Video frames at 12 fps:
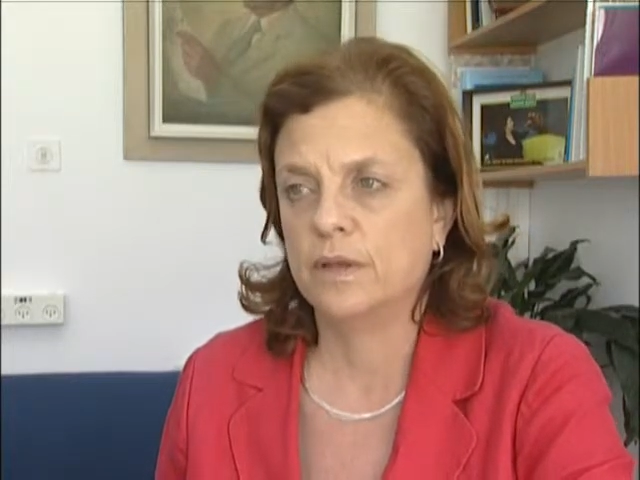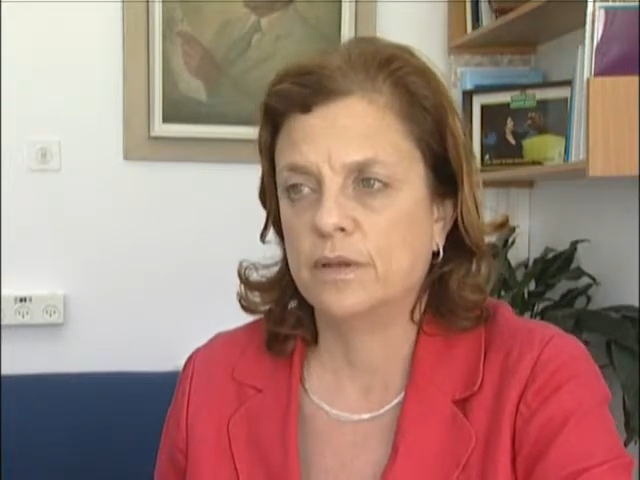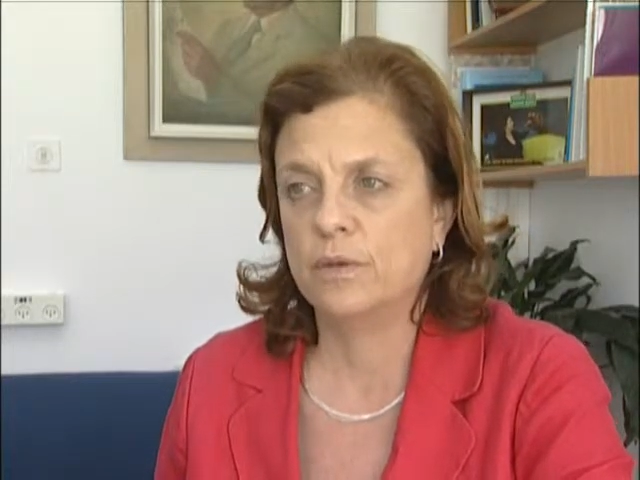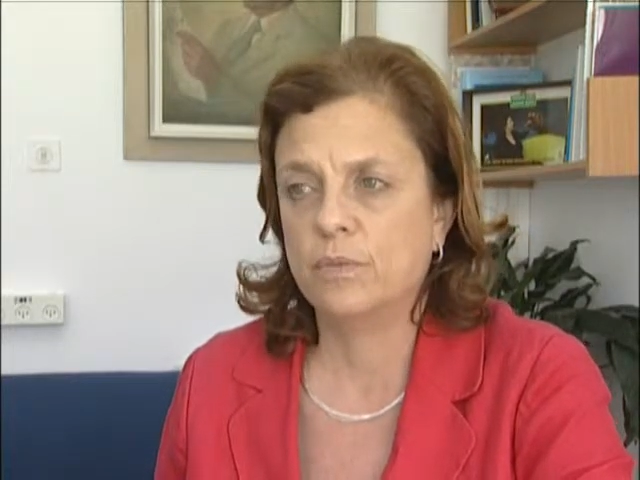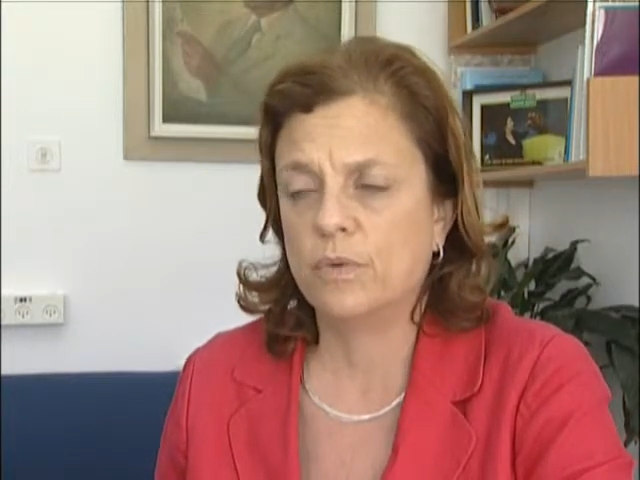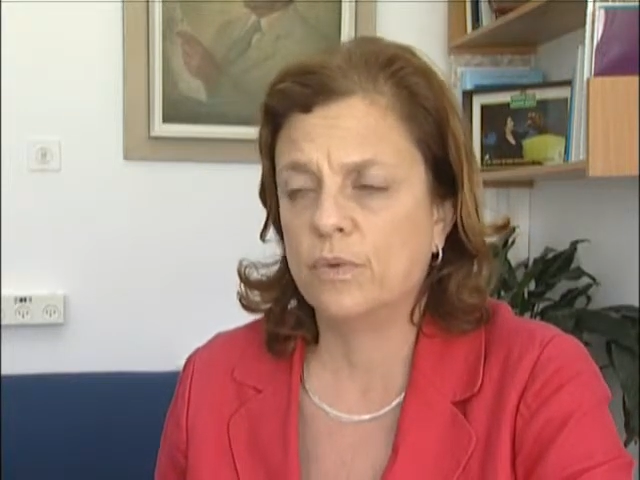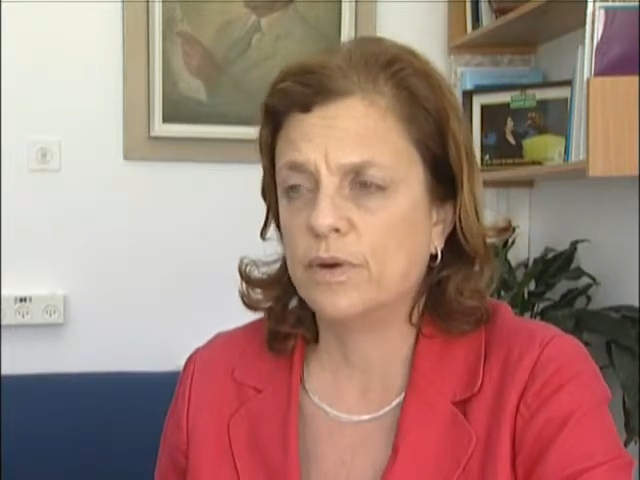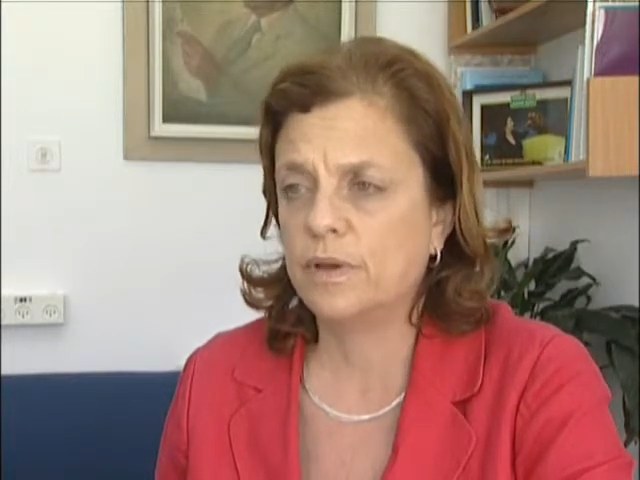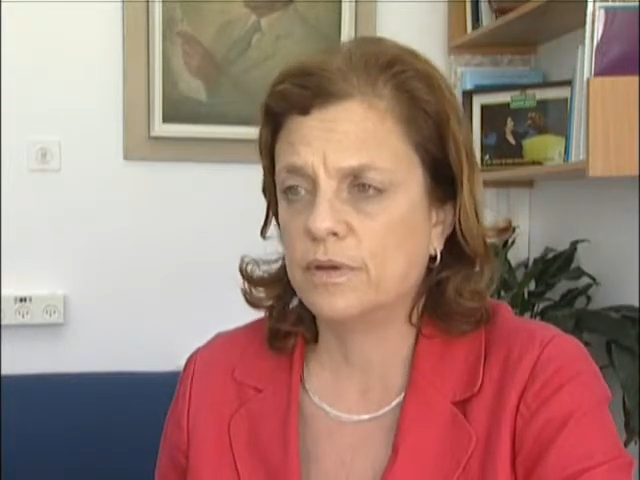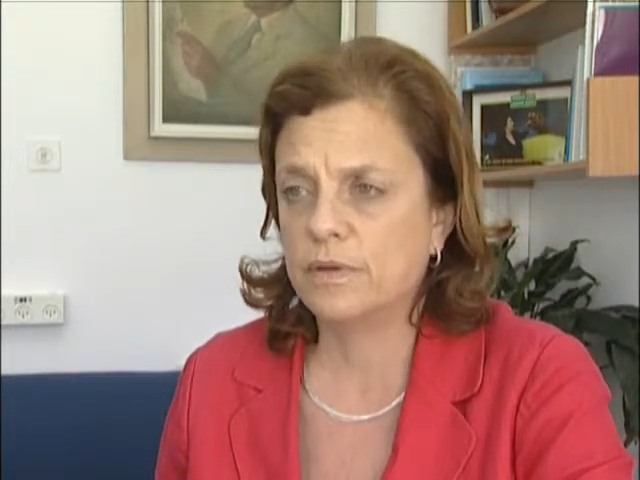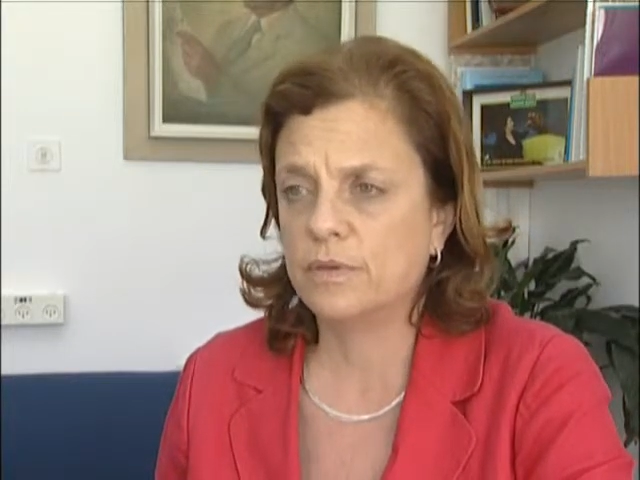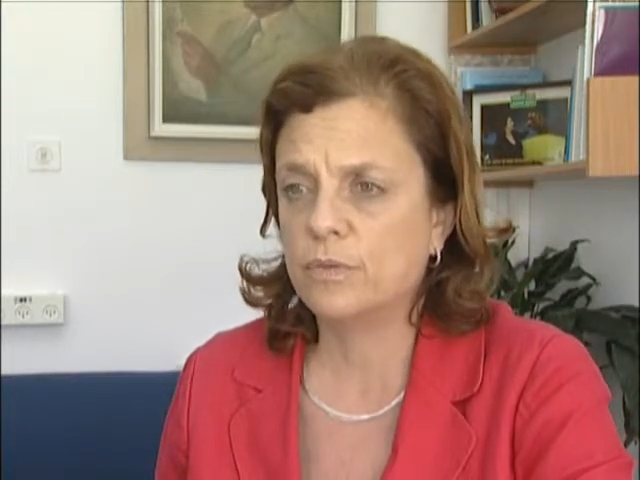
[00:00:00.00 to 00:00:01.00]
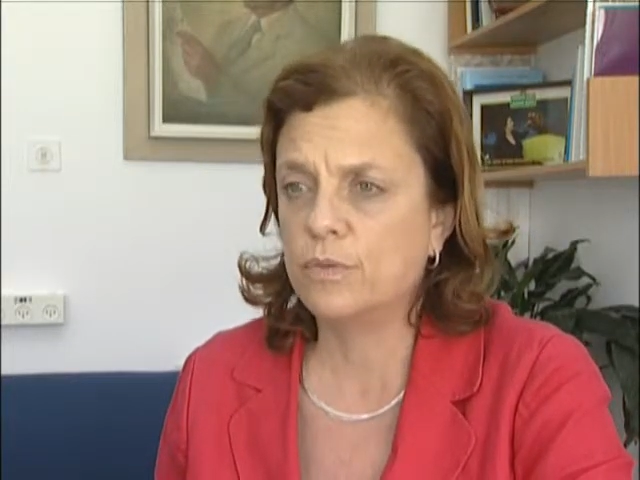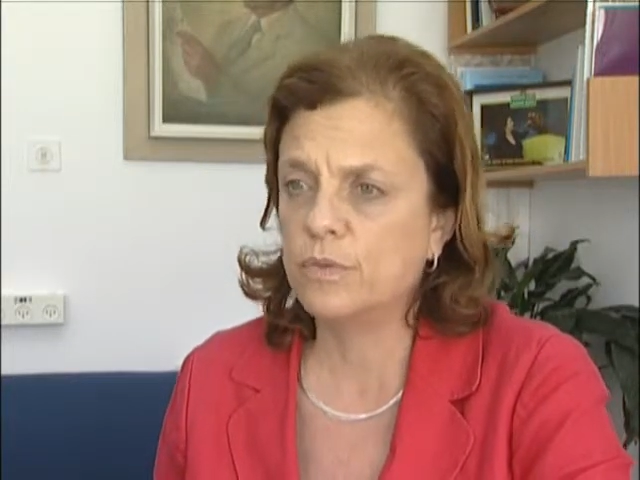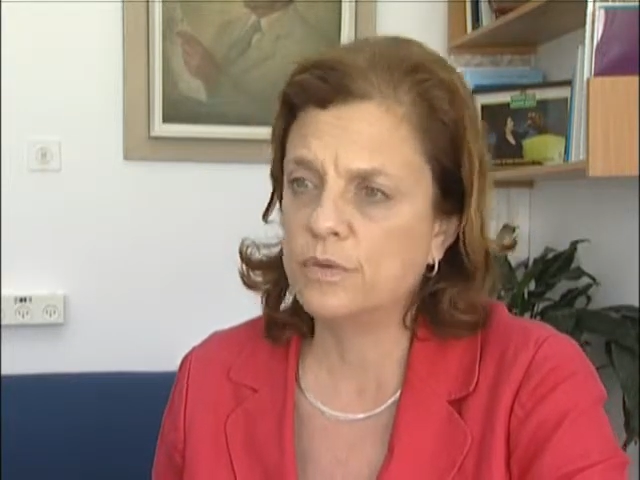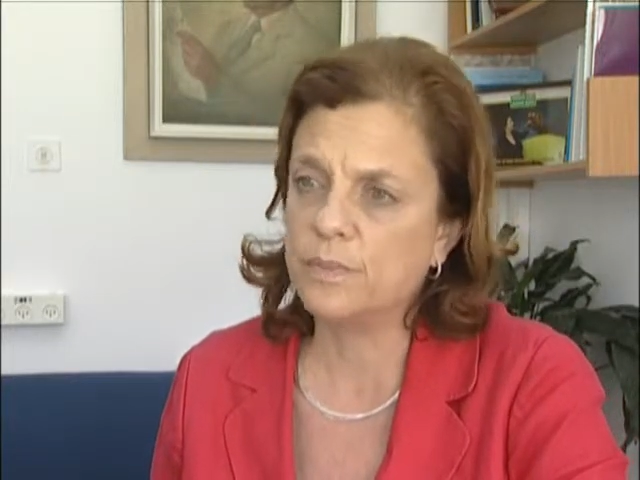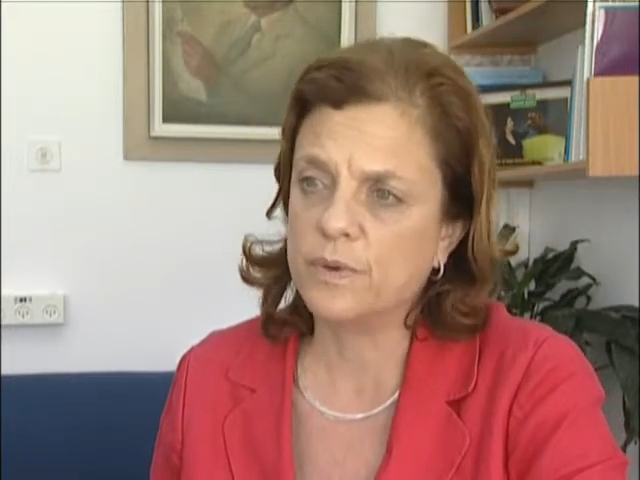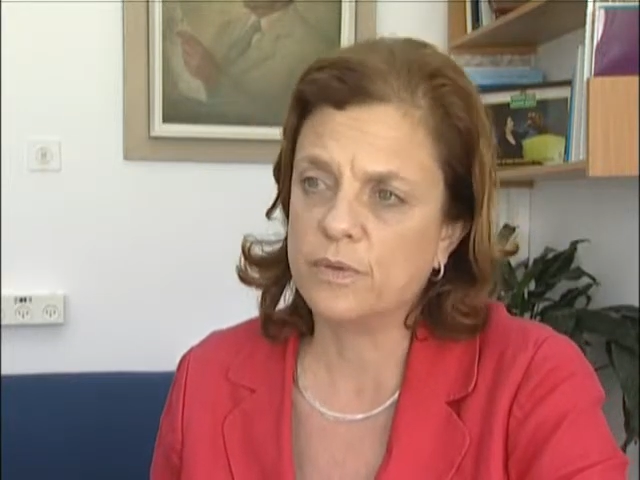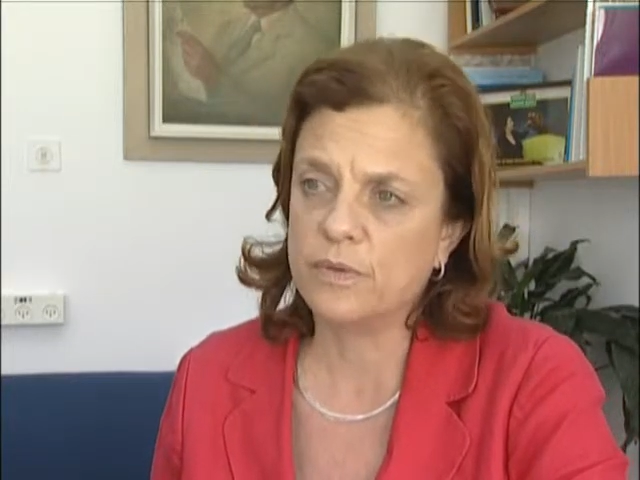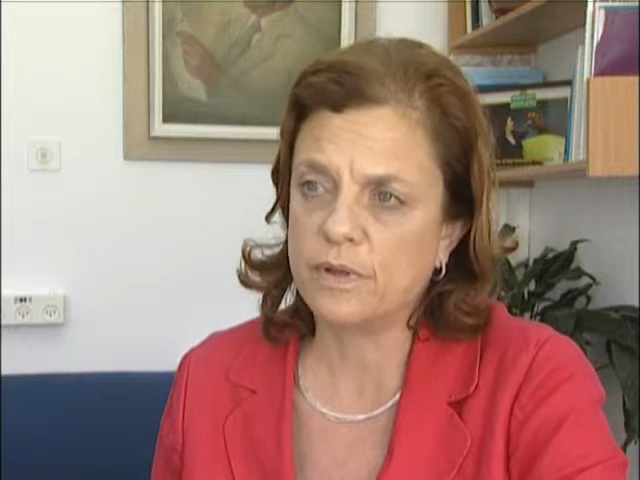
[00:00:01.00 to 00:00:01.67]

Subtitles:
the work in schools, because